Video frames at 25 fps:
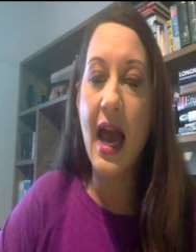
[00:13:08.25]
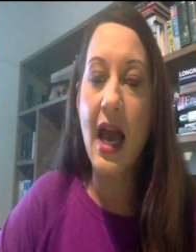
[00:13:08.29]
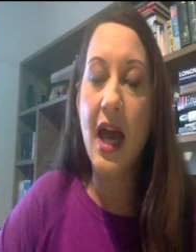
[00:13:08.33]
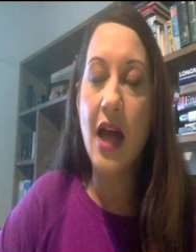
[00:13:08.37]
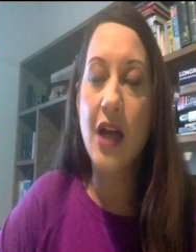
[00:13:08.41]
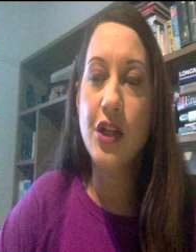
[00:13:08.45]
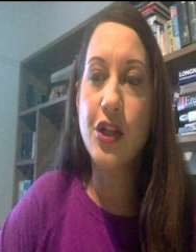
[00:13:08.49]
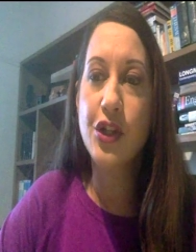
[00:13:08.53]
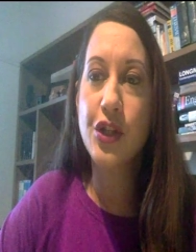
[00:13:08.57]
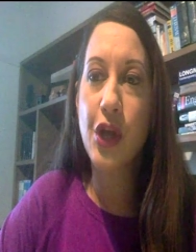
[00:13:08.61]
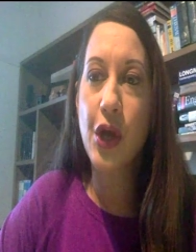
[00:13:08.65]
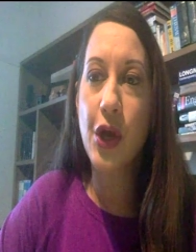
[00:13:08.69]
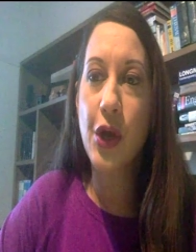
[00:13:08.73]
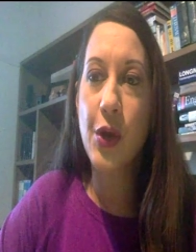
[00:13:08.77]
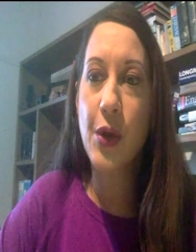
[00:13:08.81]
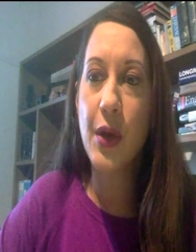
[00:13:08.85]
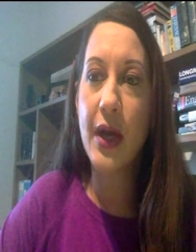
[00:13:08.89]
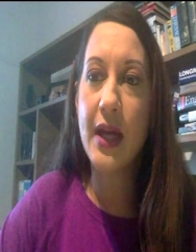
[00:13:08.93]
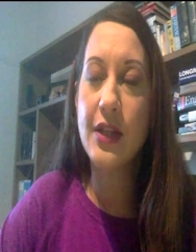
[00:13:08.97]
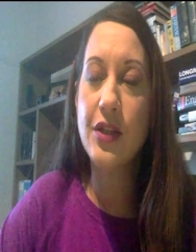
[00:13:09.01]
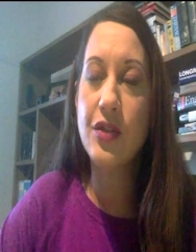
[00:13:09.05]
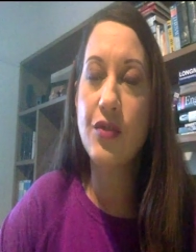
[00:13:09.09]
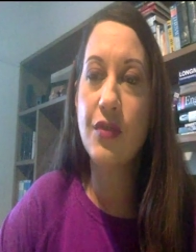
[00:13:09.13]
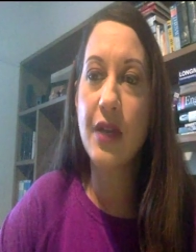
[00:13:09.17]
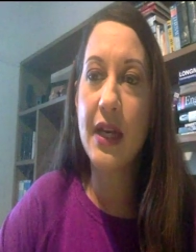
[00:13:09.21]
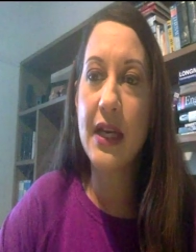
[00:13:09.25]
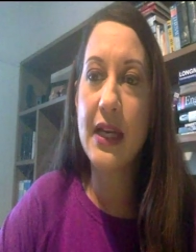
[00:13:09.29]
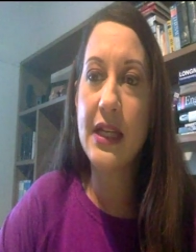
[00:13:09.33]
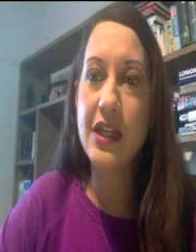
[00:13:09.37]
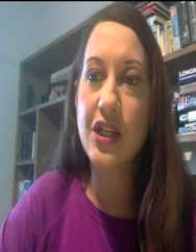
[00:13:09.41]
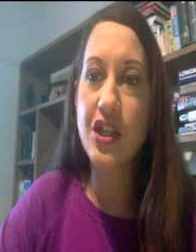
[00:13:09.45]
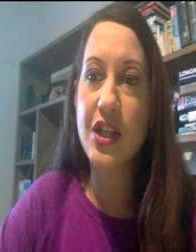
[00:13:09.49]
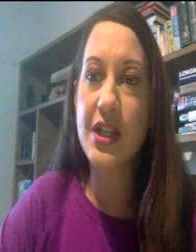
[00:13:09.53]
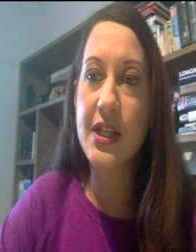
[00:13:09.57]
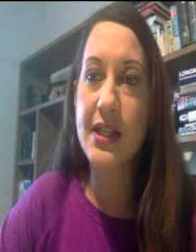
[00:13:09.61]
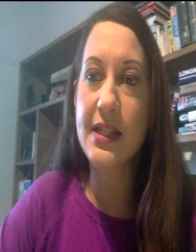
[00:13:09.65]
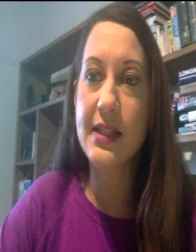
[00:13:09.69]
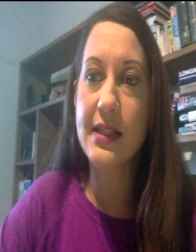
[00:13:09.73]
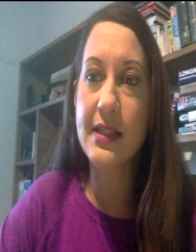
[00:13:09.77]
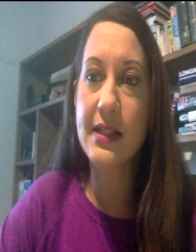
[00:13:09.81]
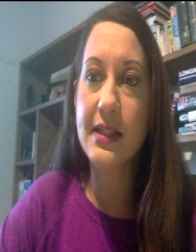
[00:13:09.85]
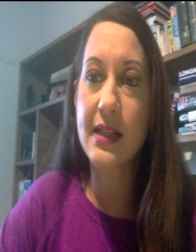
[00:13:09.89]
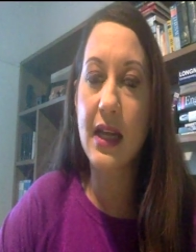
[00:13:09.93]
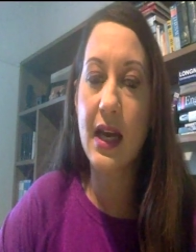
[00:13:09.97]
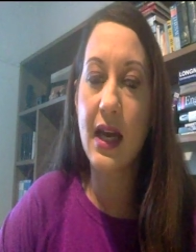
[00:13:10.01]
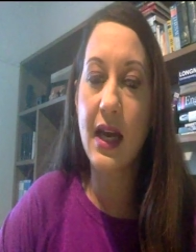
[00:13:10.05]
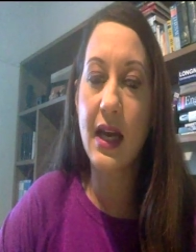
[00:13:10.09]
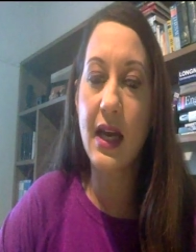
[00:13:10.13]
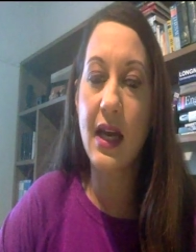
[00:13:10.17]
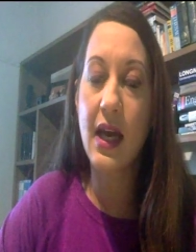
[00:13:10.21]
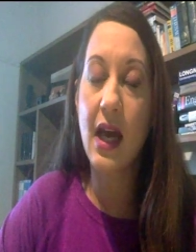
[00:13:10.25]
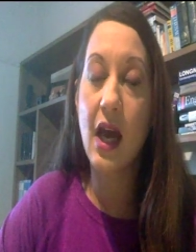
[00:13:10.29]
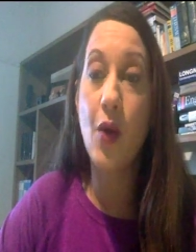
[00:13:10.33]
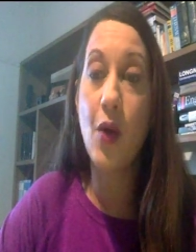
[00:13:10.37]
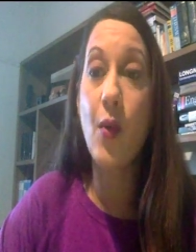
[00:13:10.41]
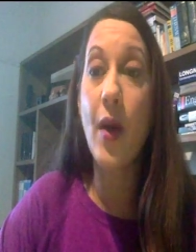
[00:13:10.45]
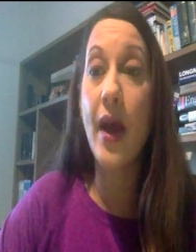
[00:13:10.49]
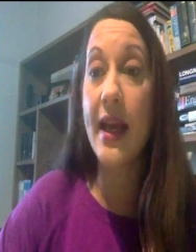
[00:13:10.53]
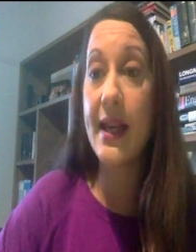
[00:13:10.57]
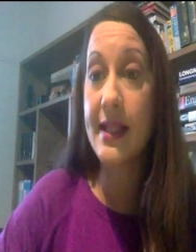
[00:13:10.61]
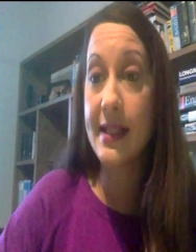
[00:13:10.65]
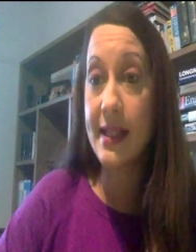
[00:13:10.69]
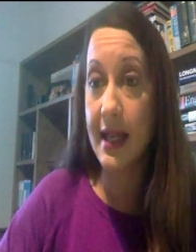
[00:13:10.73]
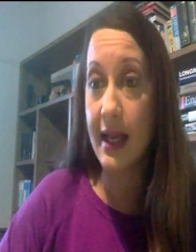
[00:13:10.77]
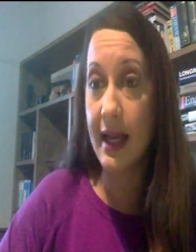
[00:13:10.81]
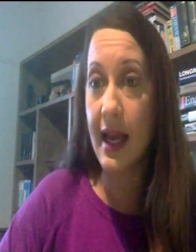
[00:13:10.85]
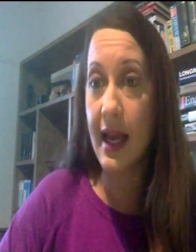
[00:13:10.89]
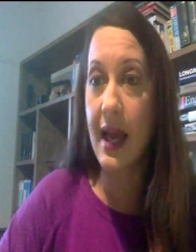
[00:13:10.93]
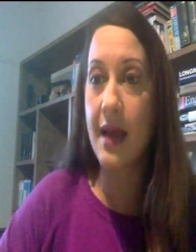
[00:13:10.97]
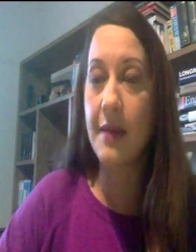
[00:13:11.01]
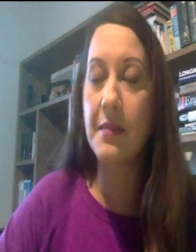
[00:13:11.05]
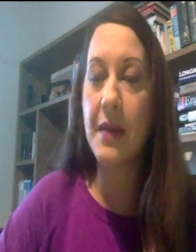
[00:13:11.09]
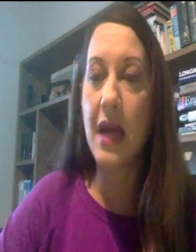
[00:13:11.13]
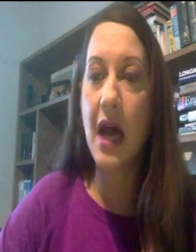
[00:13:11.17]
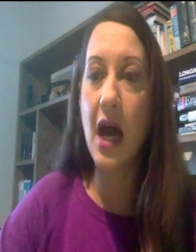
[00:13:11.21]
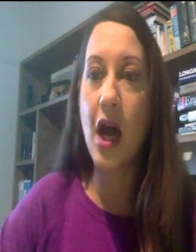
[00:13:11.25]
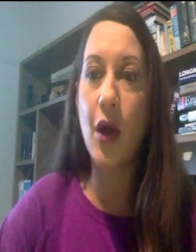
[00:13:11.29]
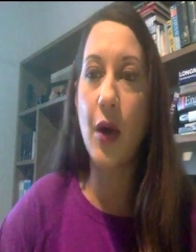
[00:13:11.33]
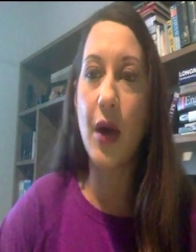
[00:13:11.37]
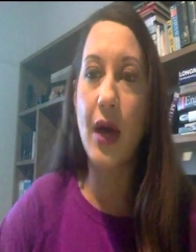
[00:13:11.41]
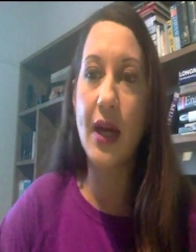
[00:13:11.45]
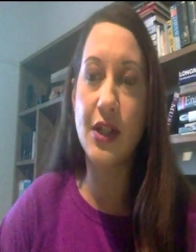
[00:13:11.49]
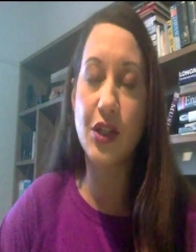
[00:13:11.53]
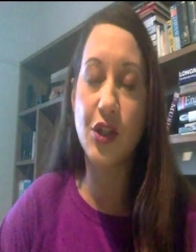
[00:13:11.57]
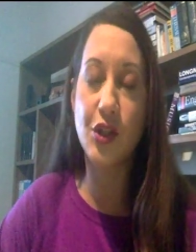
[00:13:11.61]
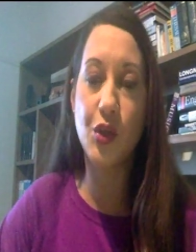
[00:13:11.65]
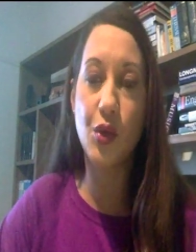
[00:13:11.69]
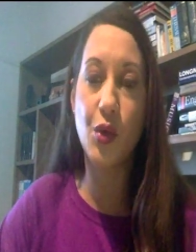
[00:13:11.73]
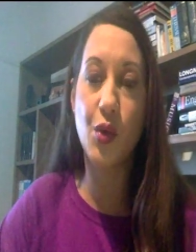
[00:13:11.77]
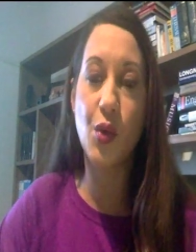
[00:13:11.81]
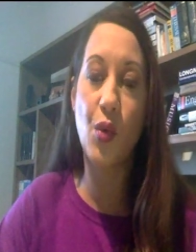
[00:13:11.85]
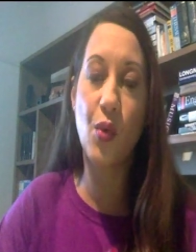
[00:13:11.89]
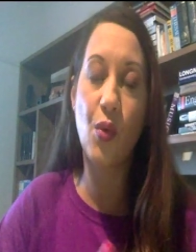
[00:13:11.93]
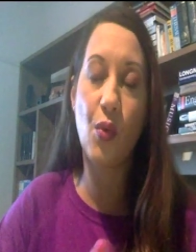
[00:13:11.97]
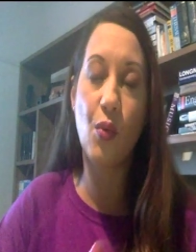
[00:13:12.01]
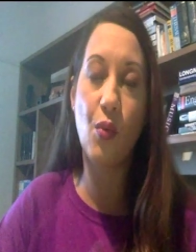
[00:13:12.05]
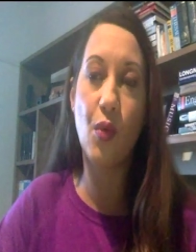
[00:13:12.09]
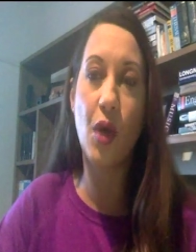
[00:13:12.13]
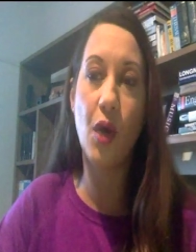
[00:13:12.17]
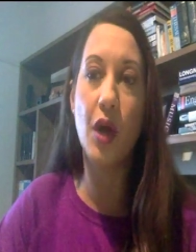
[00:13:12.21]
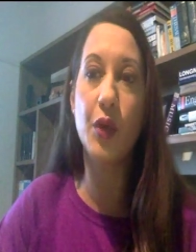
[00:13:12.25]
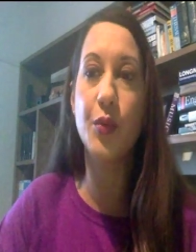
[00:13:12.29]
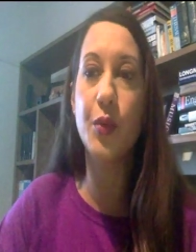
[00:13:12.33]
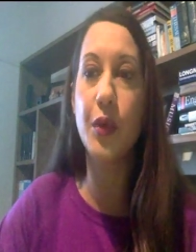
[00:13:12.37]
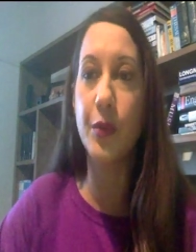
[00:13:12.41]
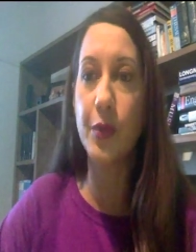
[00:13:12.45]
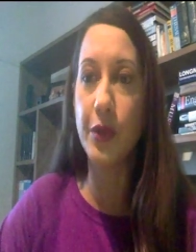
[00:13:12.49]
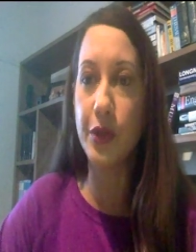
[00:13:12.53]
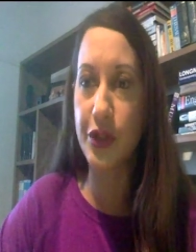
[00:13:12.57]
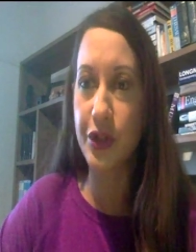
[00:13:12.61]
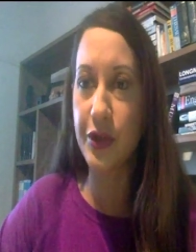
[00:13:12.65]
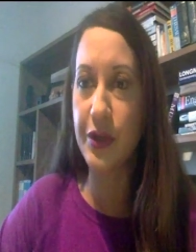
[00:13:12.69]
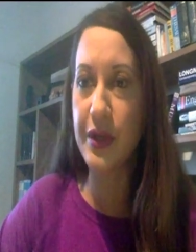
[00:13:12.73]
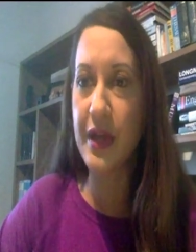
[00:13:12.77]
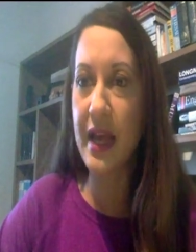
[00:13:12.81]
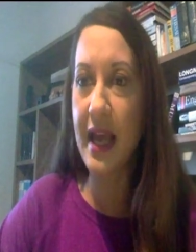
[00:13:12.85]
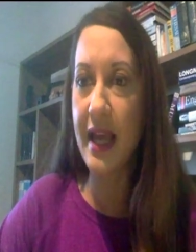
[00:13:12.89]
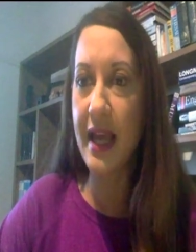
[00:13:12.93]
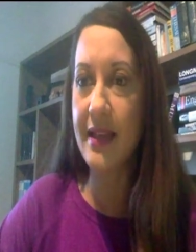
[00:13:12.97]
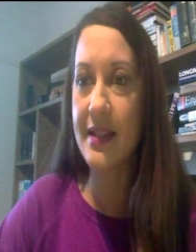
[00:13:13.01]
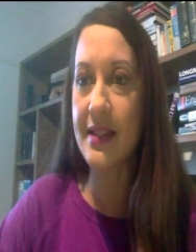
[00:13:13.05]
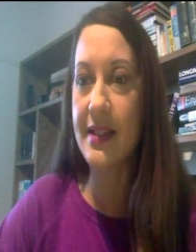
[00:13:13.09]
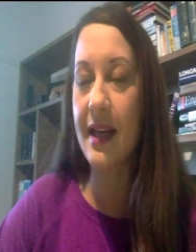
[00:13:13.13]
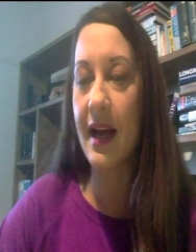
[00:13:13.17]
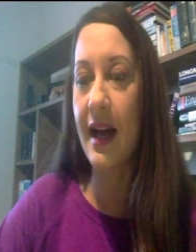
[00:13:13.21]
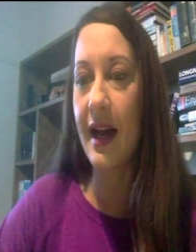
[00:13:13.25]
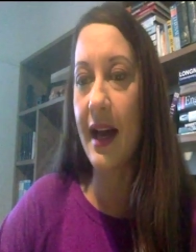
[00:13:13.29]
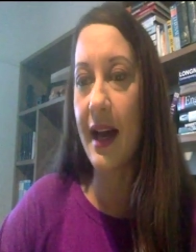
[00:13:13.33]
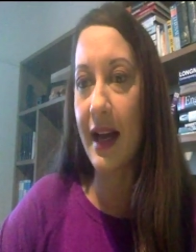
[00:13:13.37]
Uh, so it's really just uh, a waiting game now as to what we will do next.